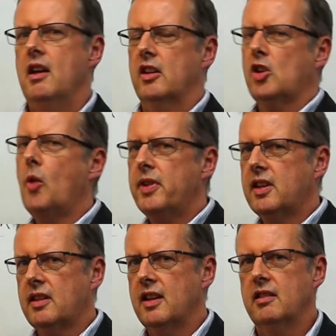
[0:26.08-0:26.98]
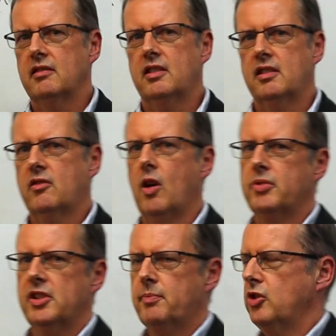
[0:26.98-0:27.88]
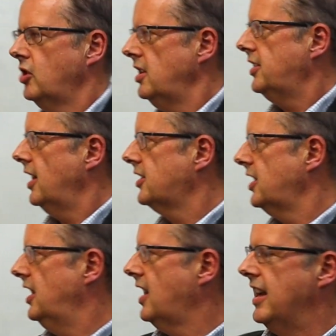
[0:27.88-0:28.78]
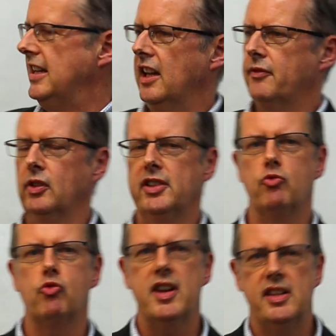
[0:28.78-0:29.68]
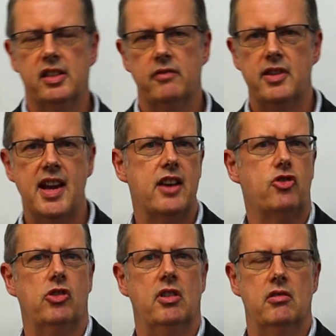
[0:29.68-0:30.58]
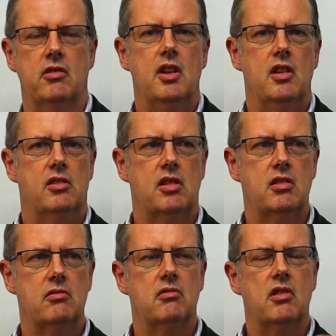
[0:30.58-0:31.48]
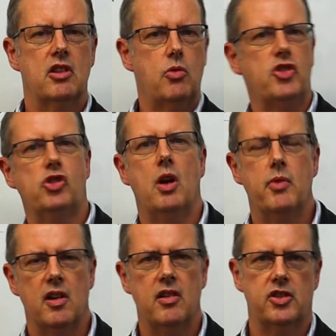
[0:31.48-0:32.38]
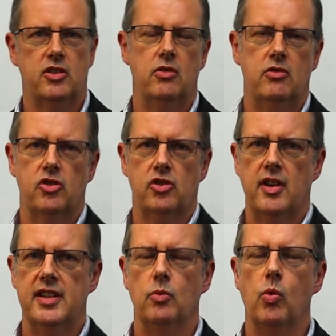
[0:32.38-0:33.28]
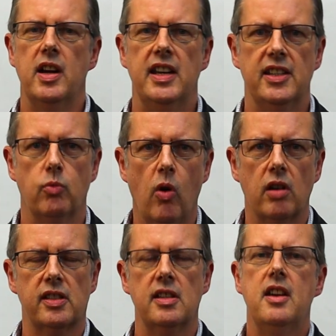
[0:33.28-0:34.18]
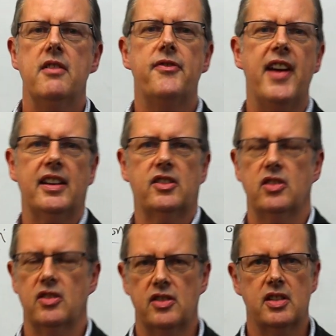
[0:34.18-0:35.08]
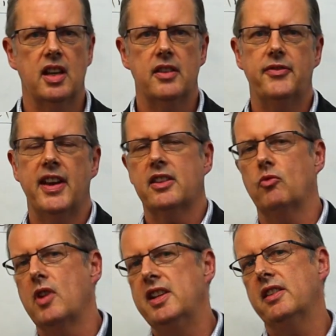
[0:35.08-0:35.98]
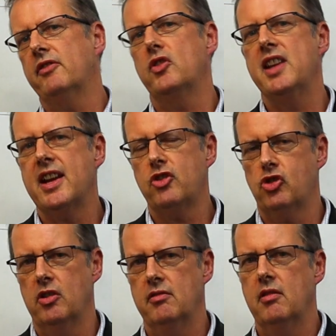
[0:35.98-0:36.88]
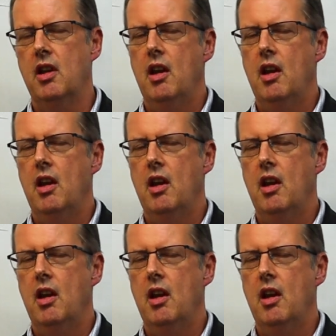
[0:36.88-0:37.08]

A topic that crops up at GCSE and A-level is rates of reaction. So the question I would ask students straight away is, what factors can affect the rate of a reaction?